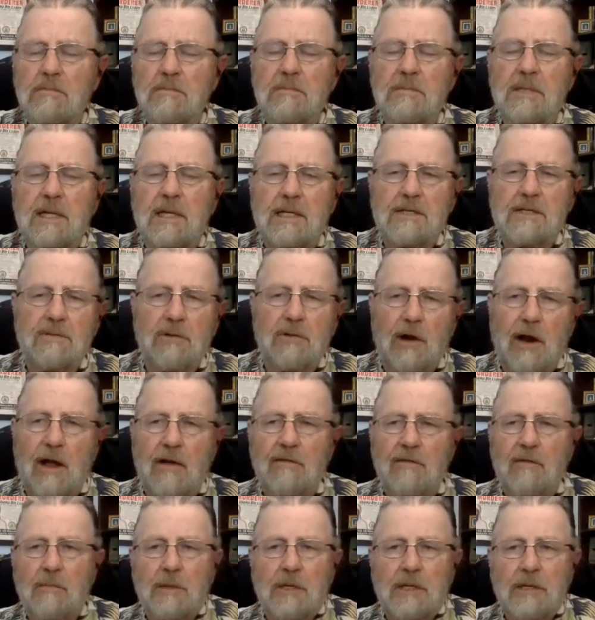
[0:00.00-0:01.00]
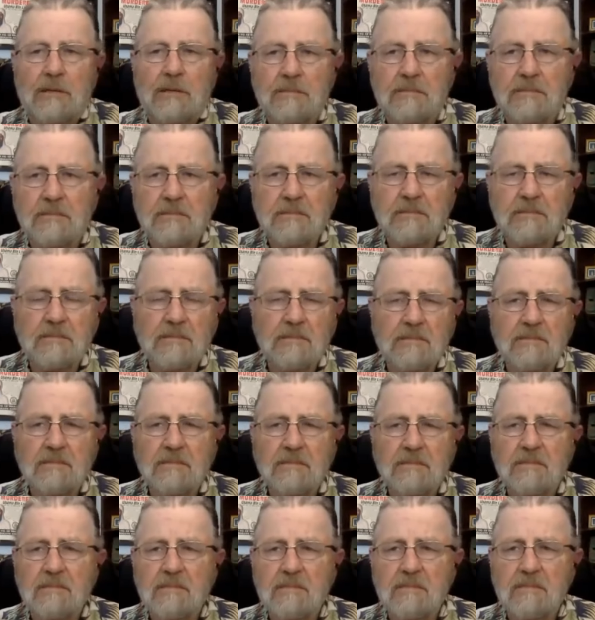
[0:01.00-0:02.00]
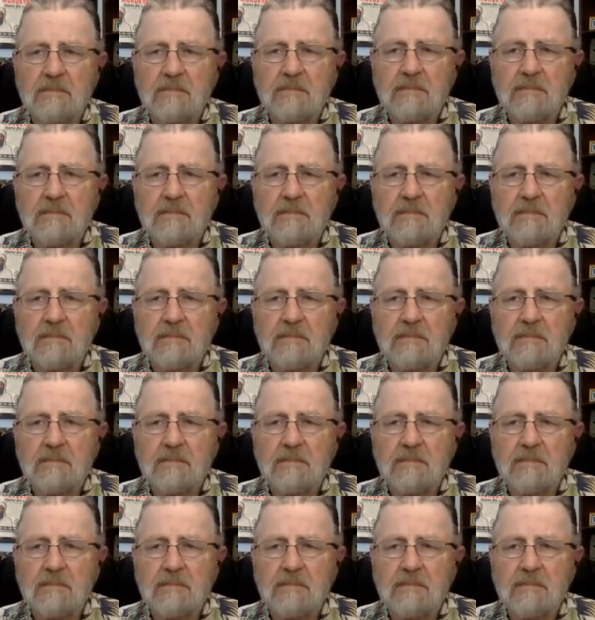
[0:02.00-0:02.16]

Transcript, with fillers: Thanks for having me. Good.